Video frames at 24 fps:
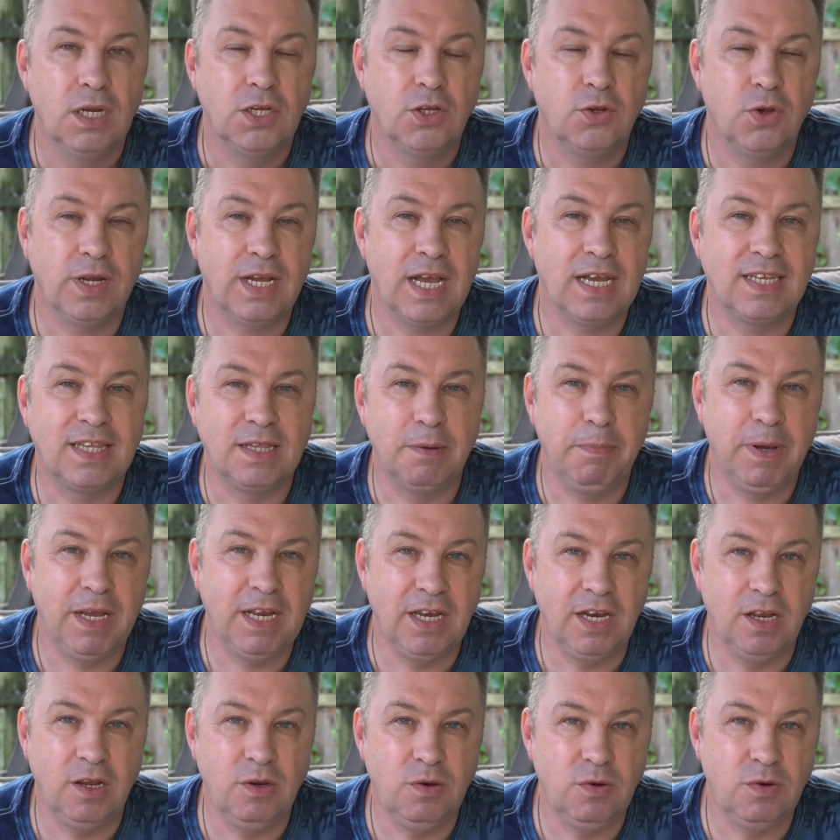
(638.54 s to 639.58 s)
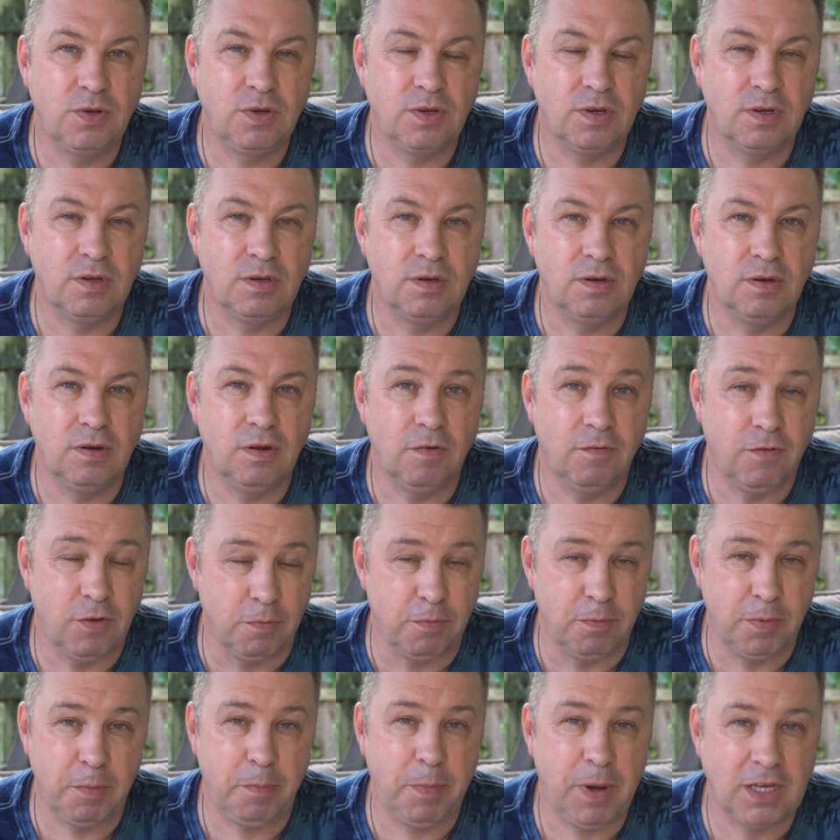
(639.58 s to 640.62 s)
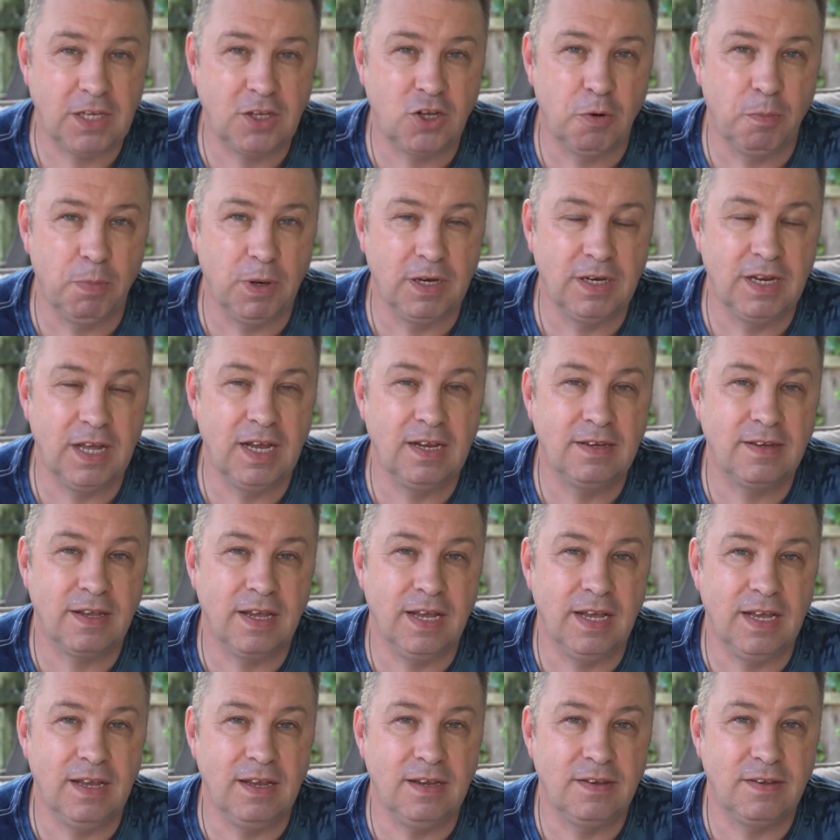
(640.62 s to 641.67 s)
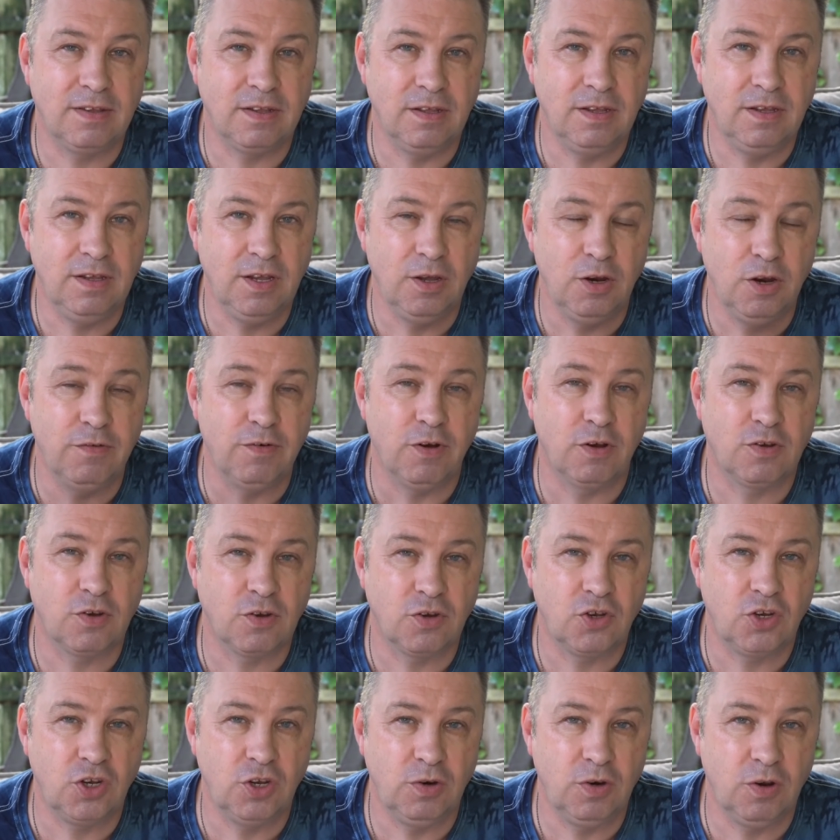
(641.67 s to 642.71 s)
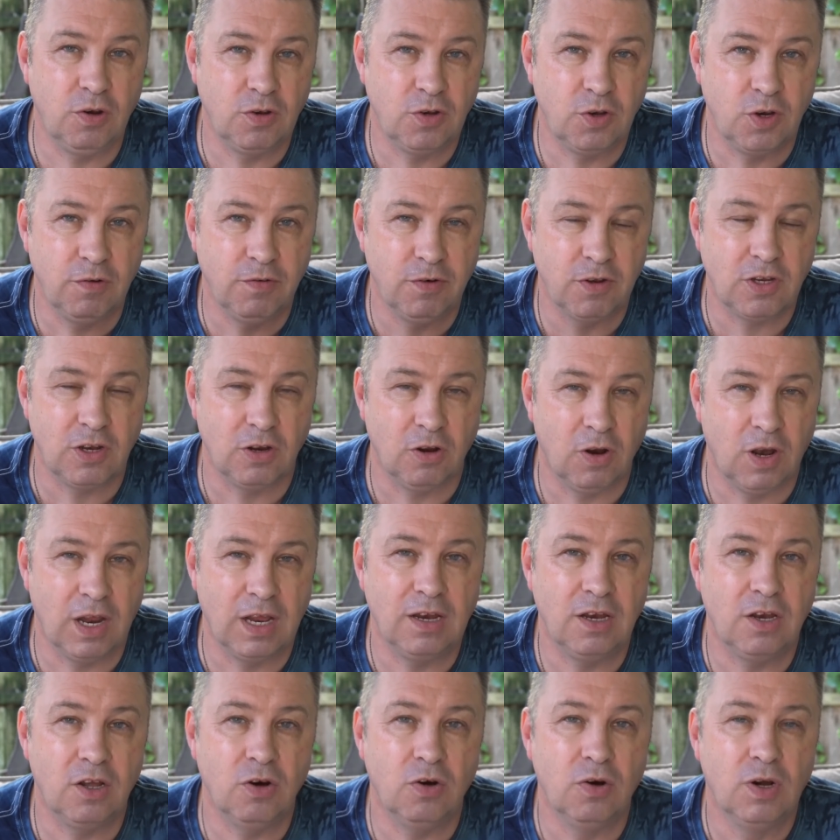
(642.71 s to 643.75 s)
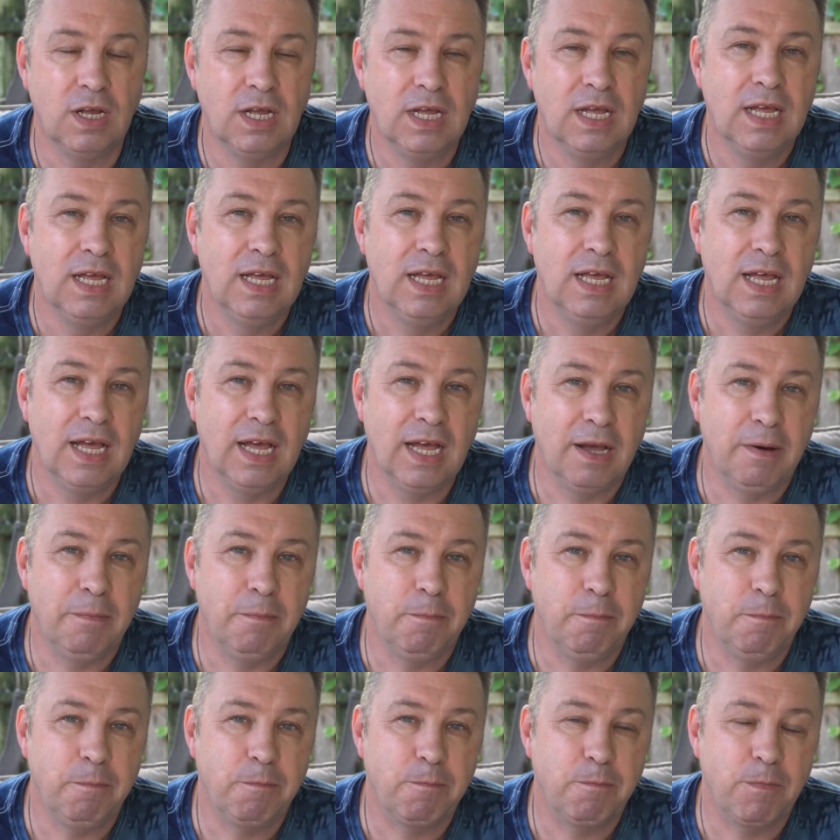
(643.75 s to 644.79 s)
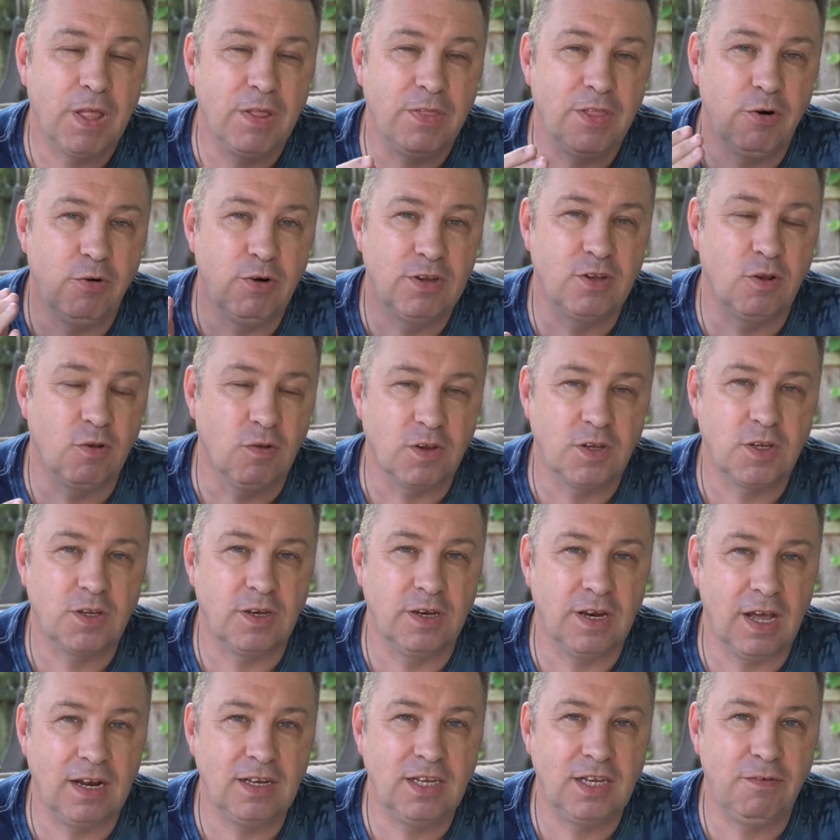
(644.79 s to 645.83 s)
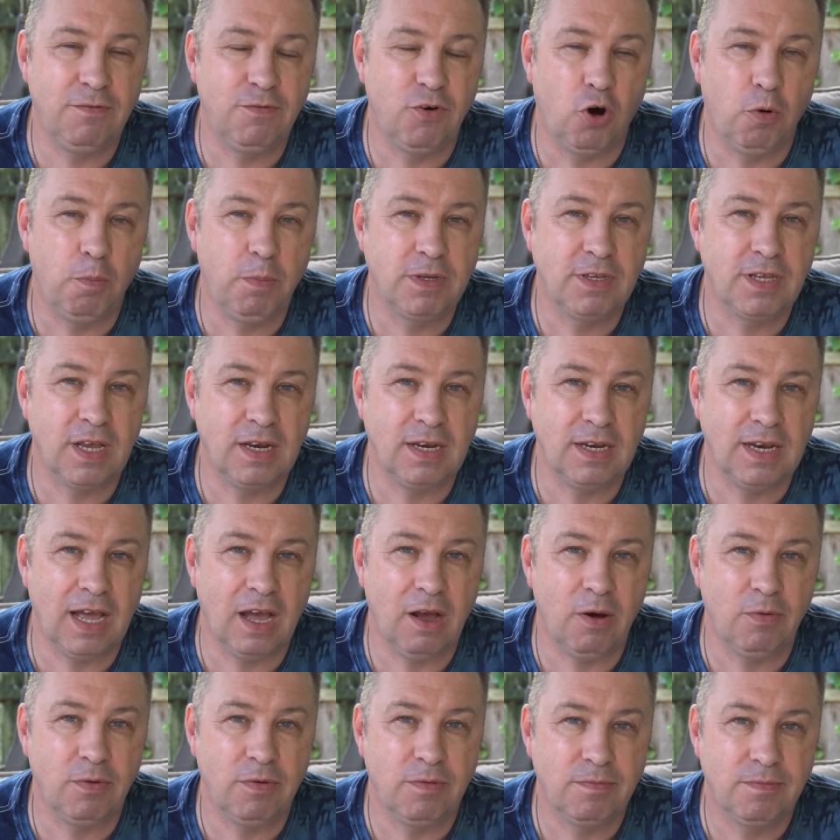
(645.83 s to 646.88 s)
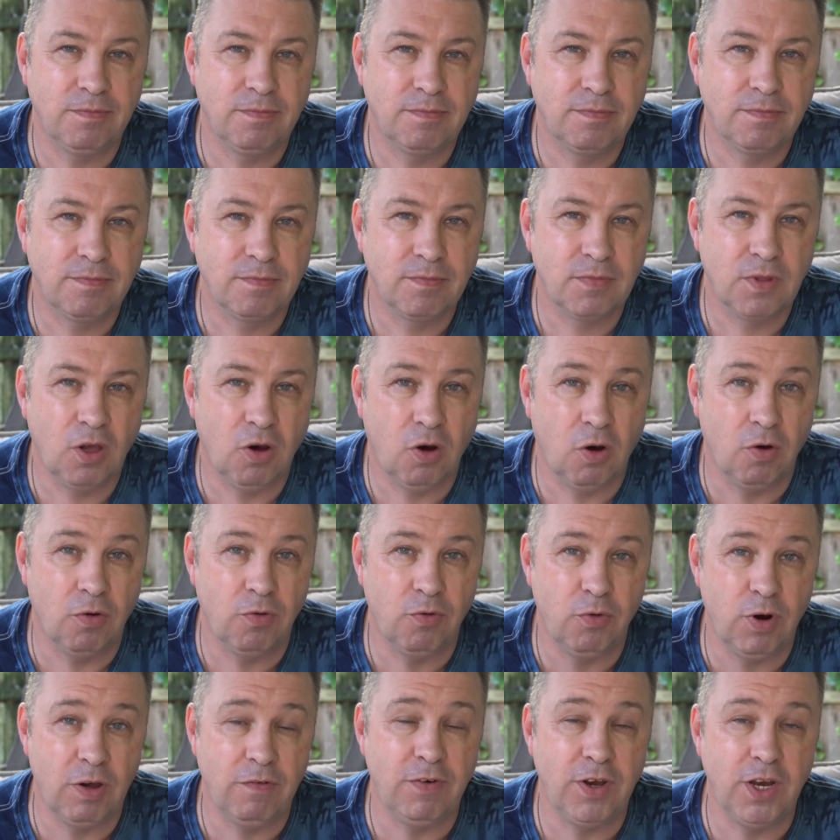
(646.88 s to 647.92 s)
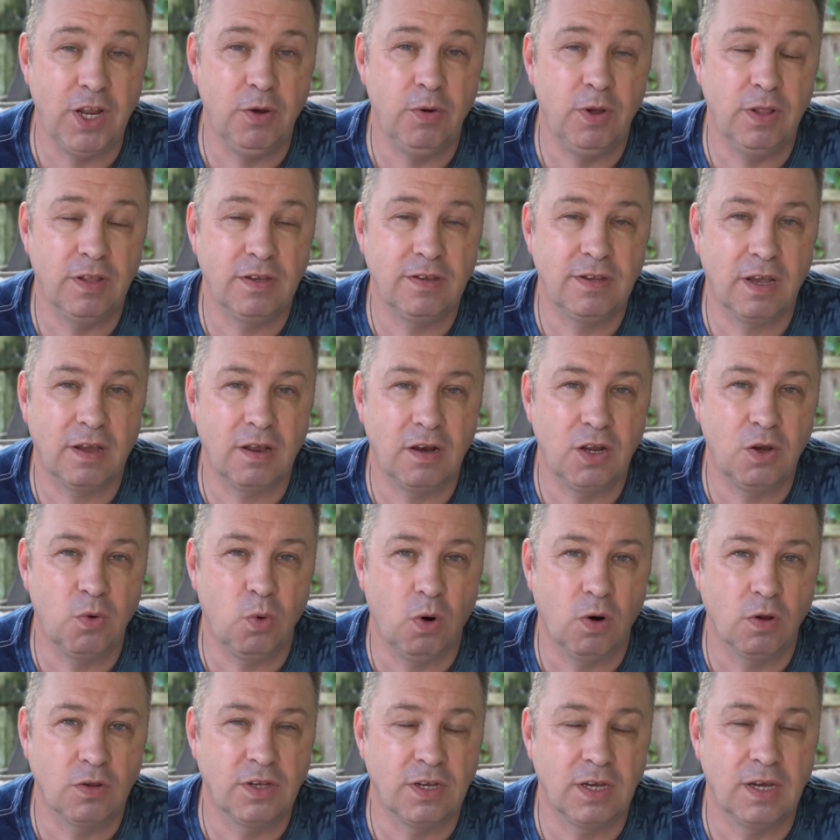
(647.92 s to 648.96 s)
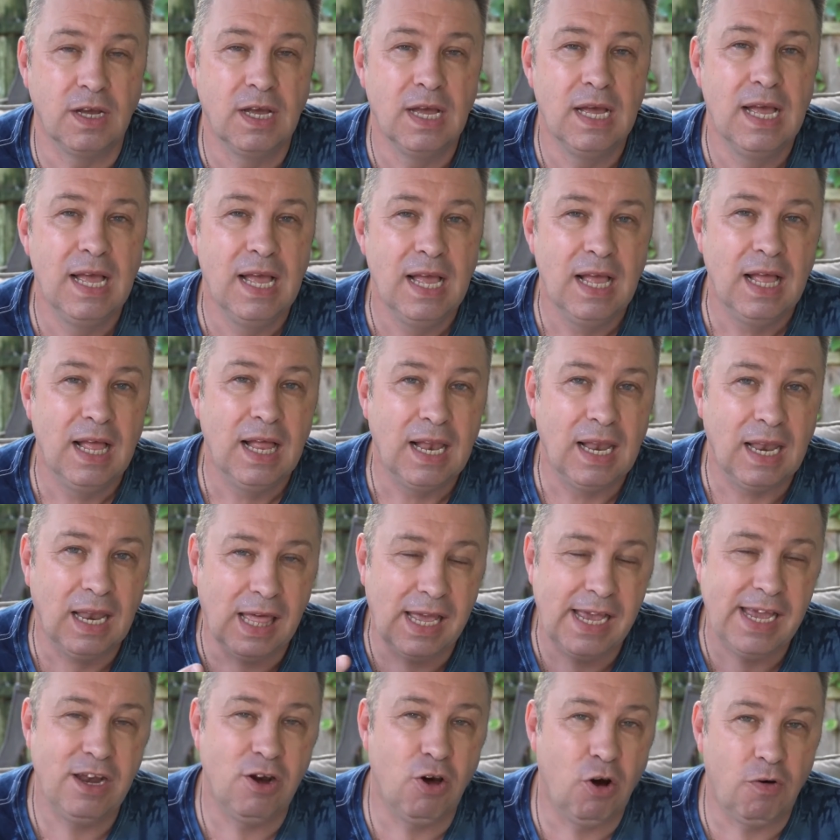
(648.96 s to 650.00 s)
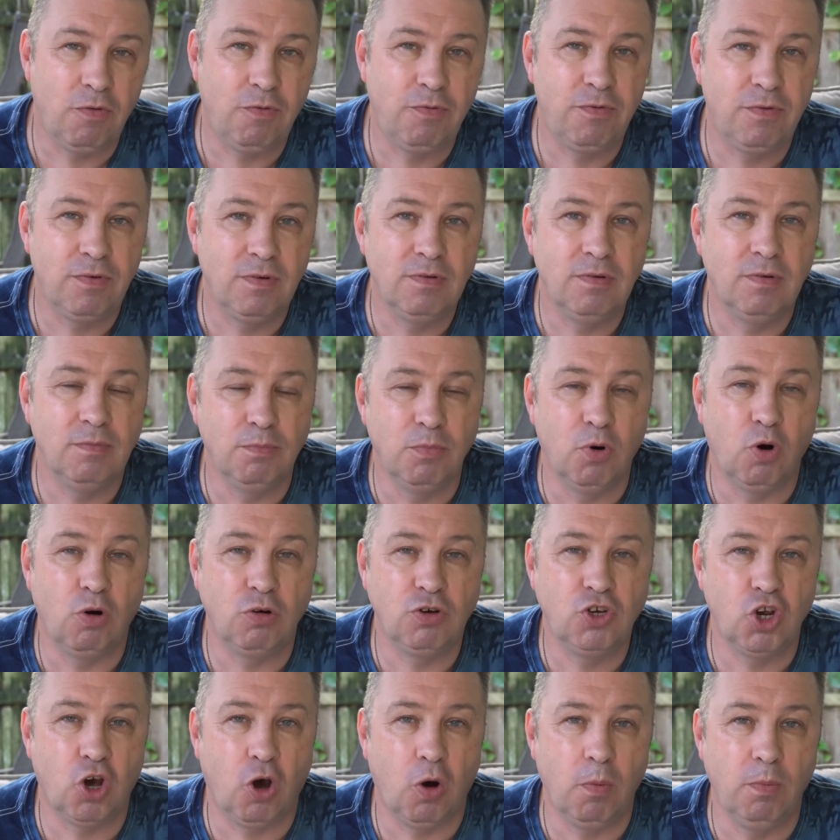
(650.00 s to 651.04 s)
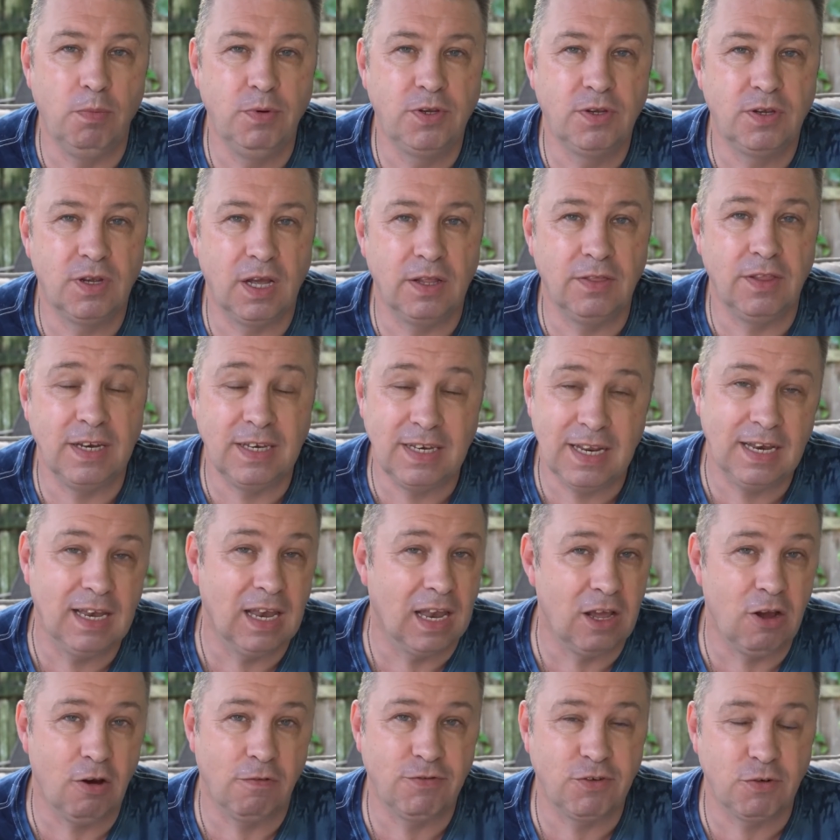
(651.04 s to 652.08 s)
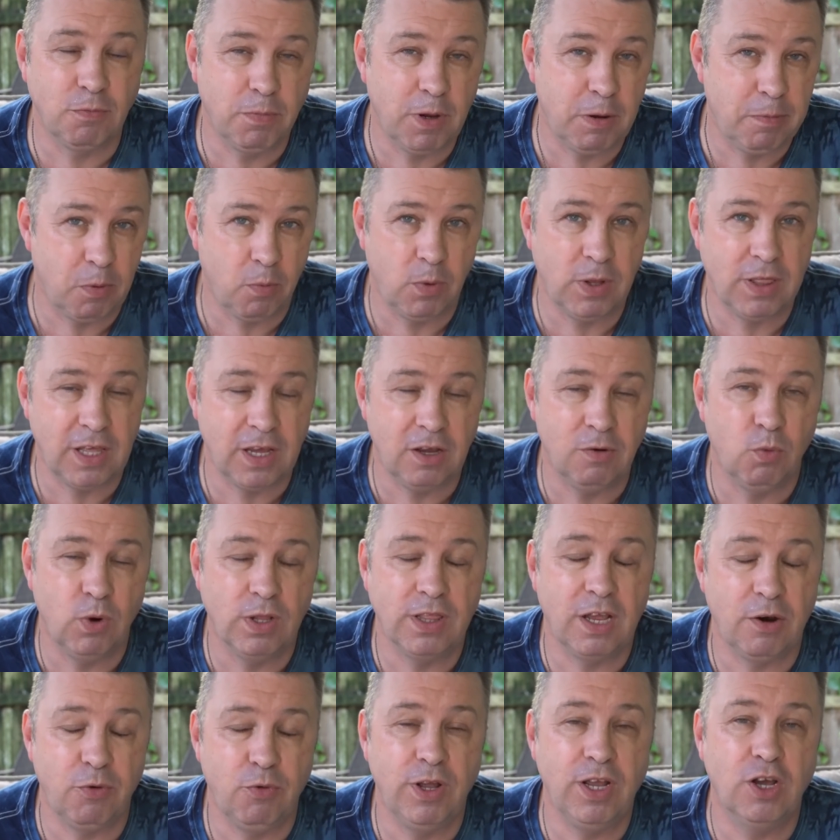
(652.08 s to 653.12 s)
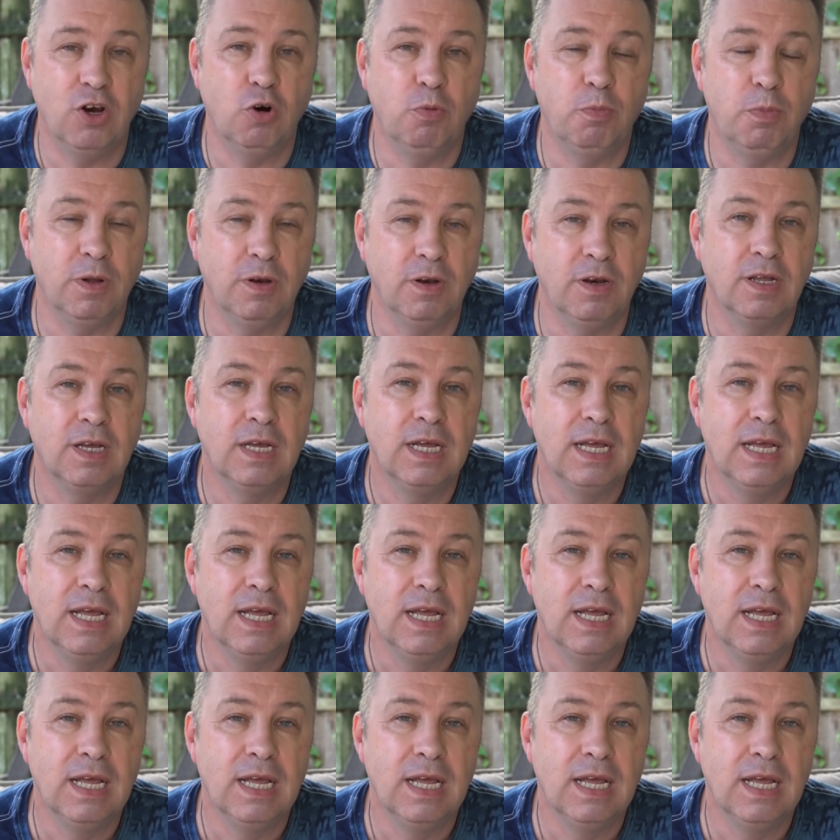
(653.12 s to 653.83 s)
So I guess the big news from the past couple of days is Universal Studios, Universal Orlando, um, their results ninety-four percent down on revenue in the second quarter, laying off more jobs, and they did lay off some people when they when they reopened,